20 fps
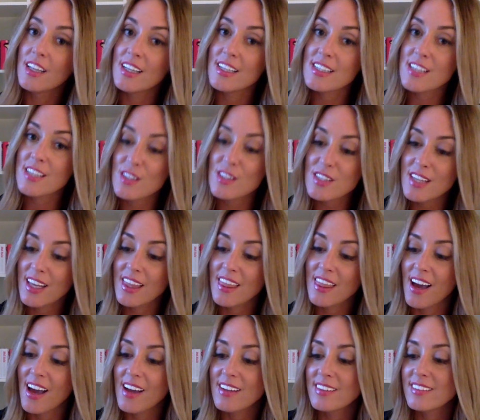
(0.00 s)
sounds like
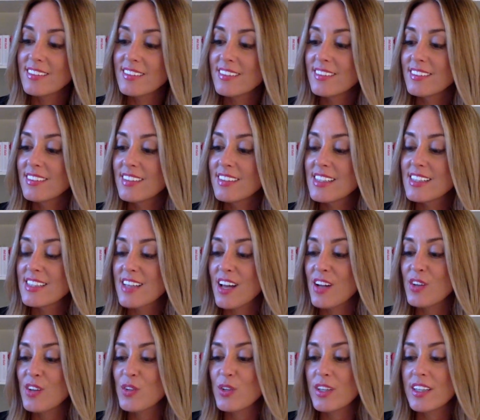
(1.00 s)
that. It's
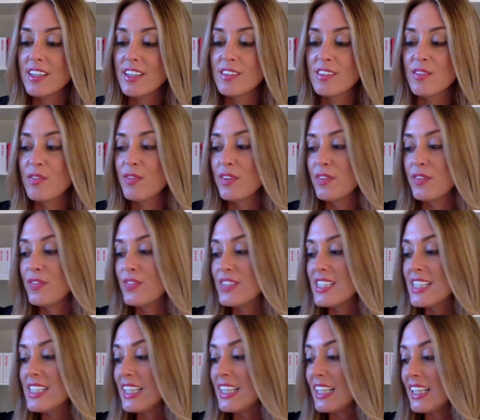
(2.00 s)

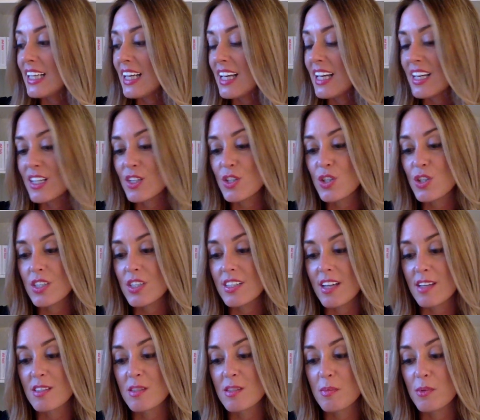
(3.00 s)
115-ish
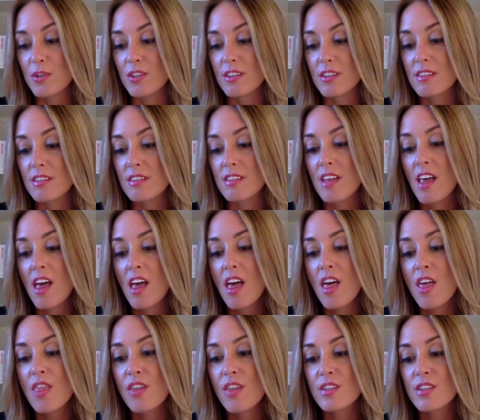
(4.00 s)
decibels.
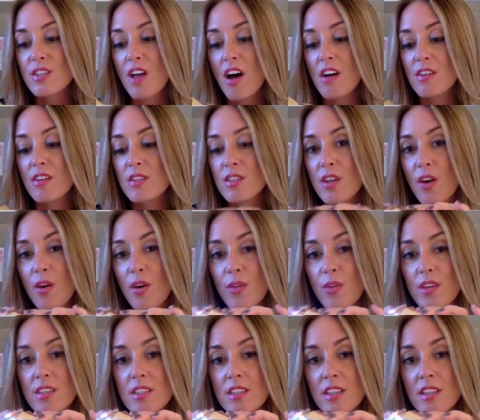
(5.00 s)
There's also
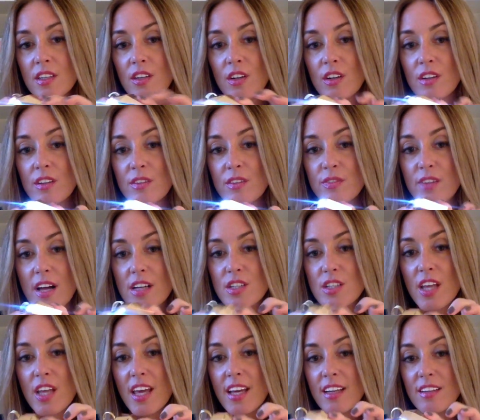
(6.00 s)
this little
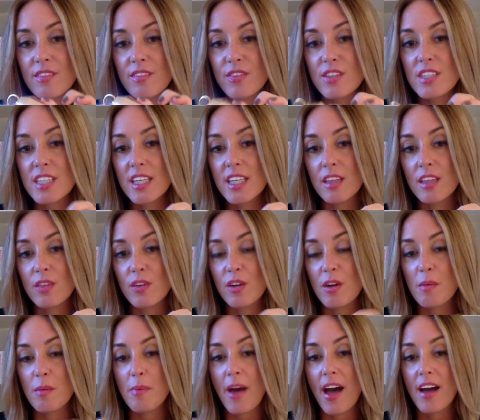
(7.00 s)
flashlight for digging through
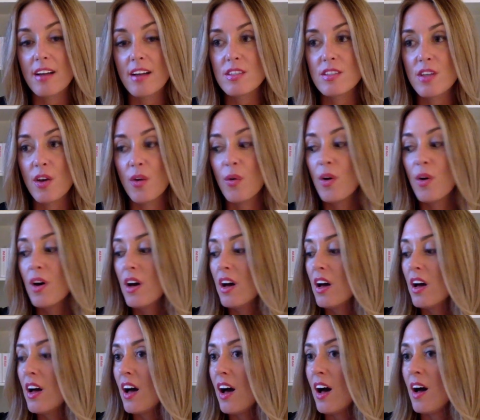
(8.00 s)
your bag. So
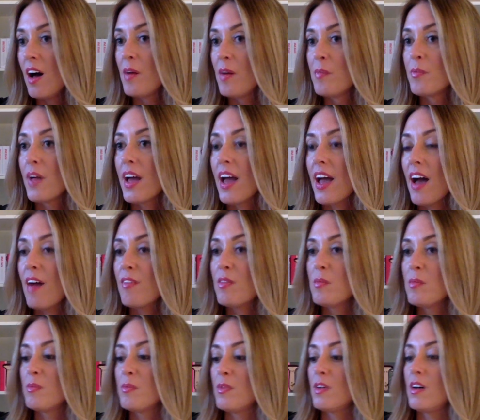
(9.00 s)
I have
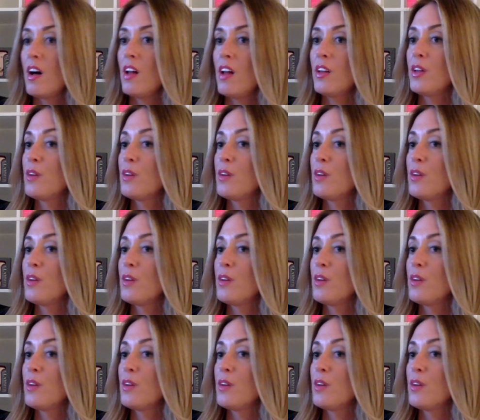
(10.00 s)
them all